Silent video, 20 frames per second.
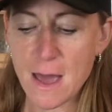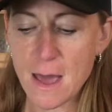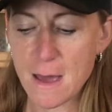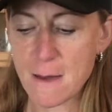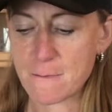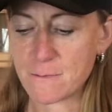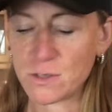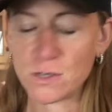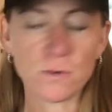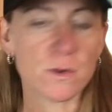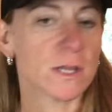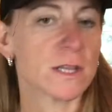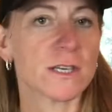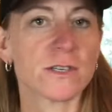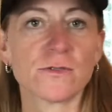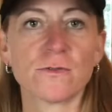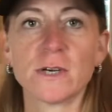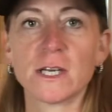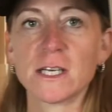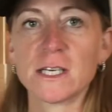am doing
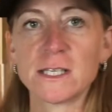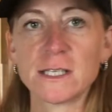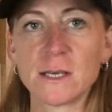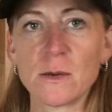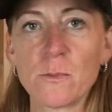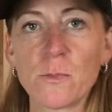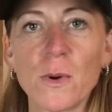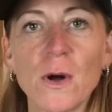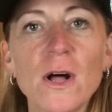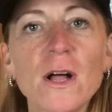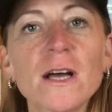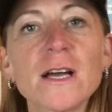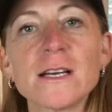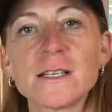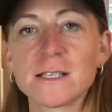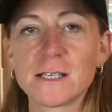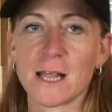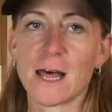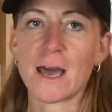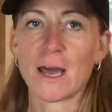this really simple.
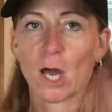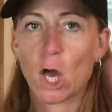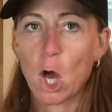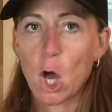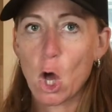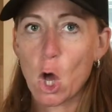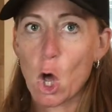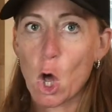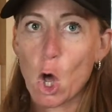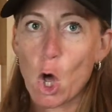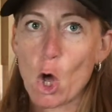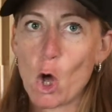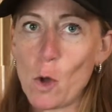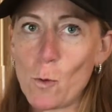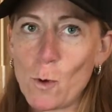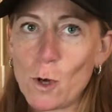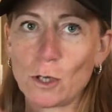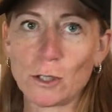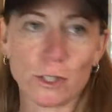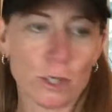It's like
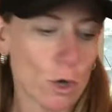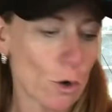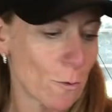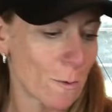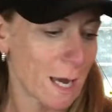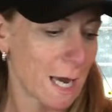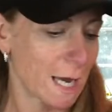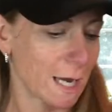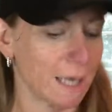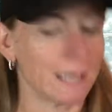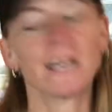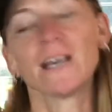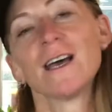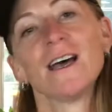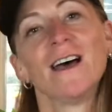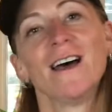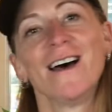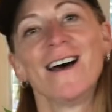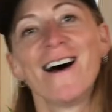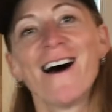almost homemade.
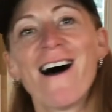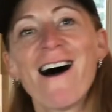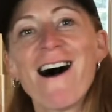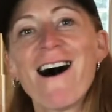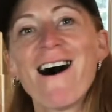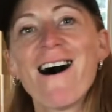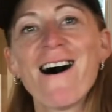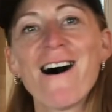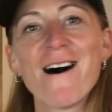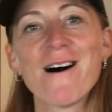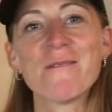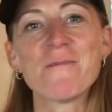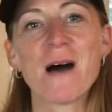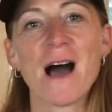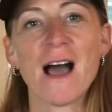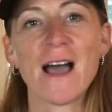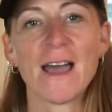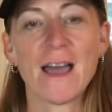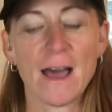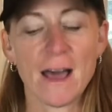
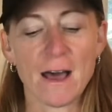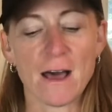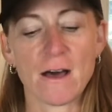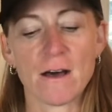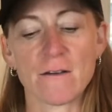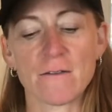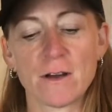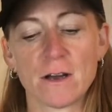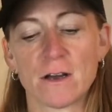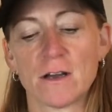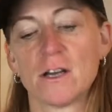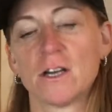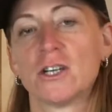I have